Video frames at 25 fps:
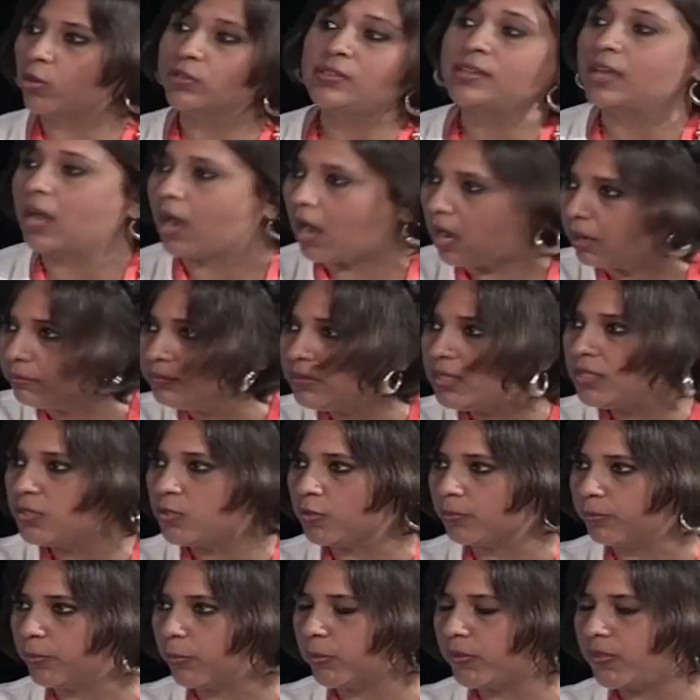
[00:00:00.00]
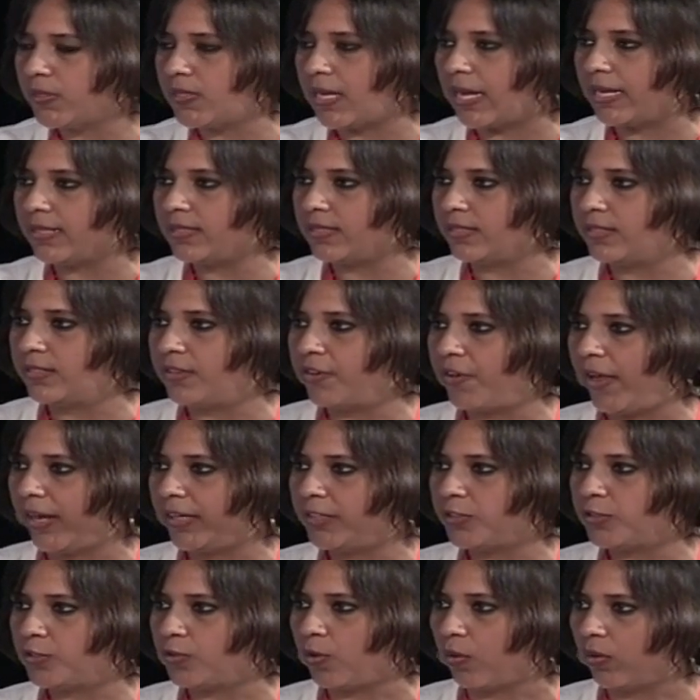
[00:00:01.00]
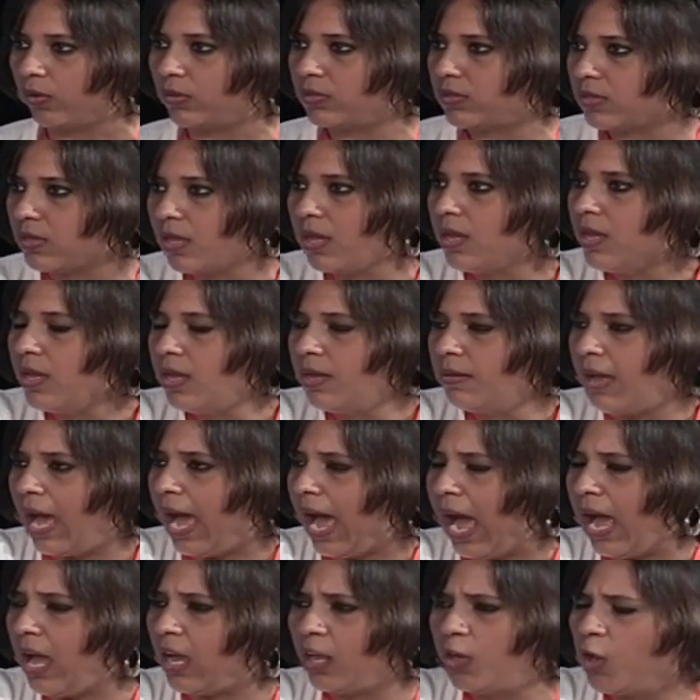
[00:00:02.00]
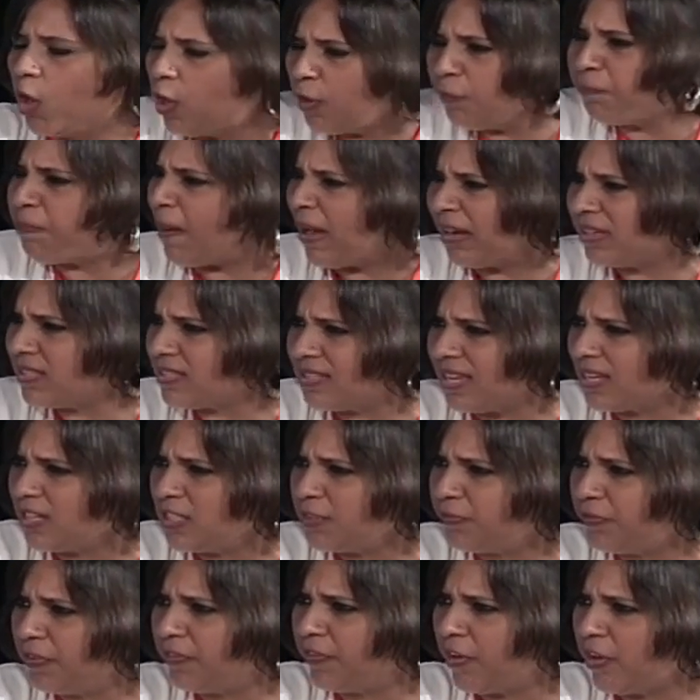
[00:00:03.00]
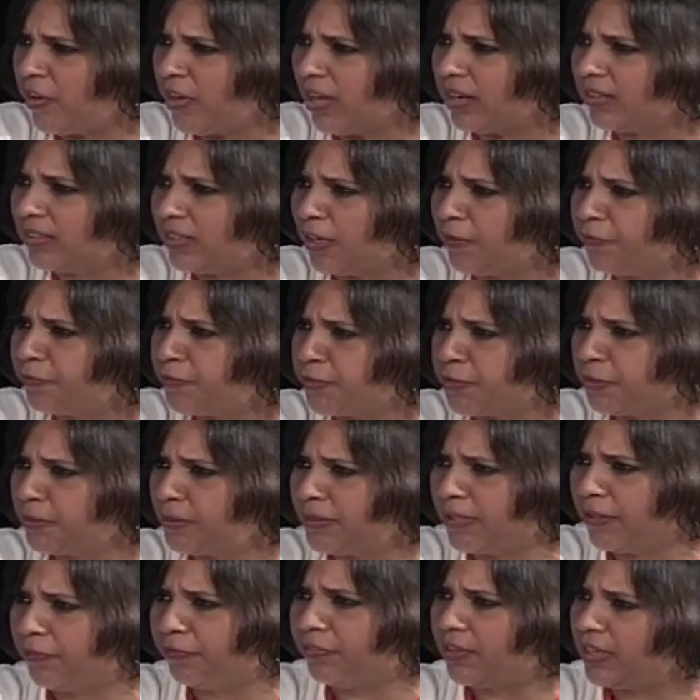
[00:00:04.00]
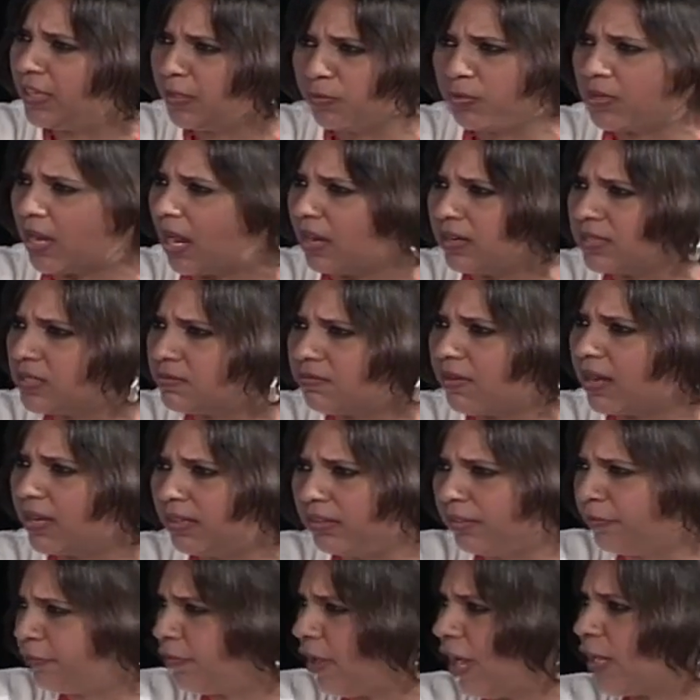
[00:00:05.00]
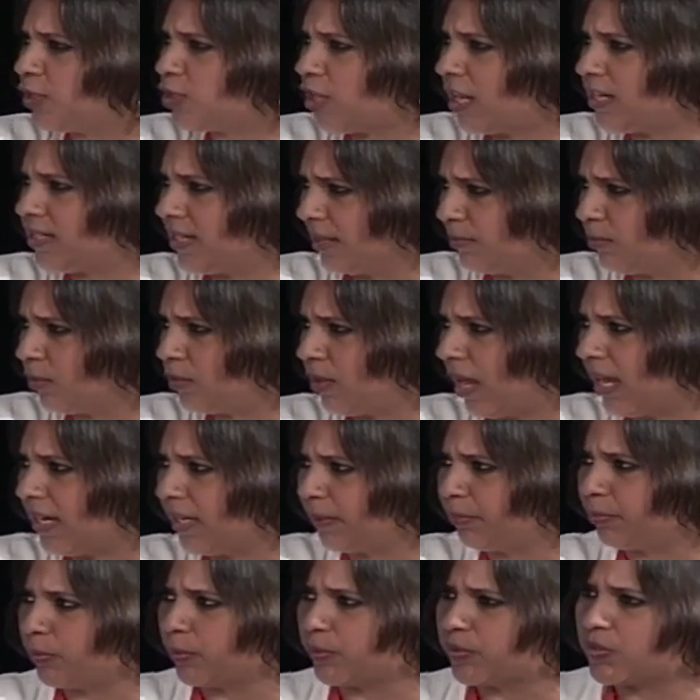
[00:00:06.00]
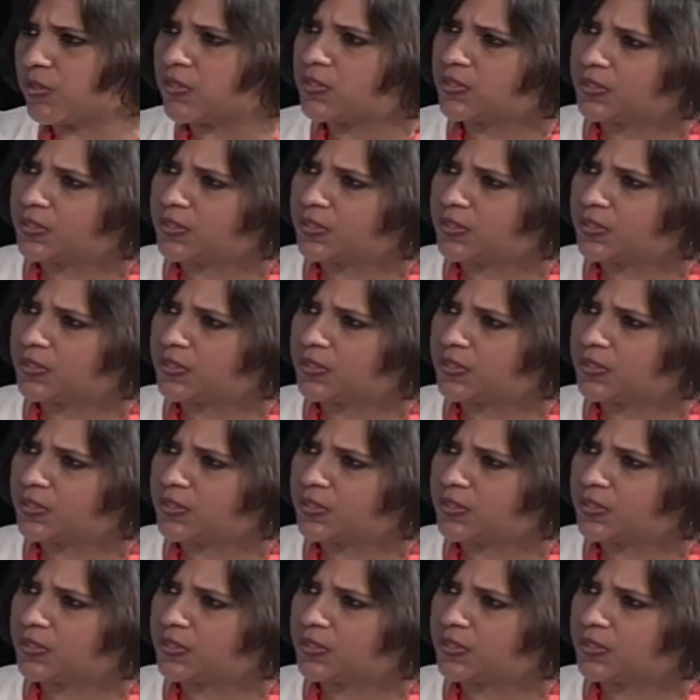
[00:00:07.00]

the armies on both sides in direct talks. A lot of Pakistanis feel very uncomfortable. They feel it would undermine the fragile democratic process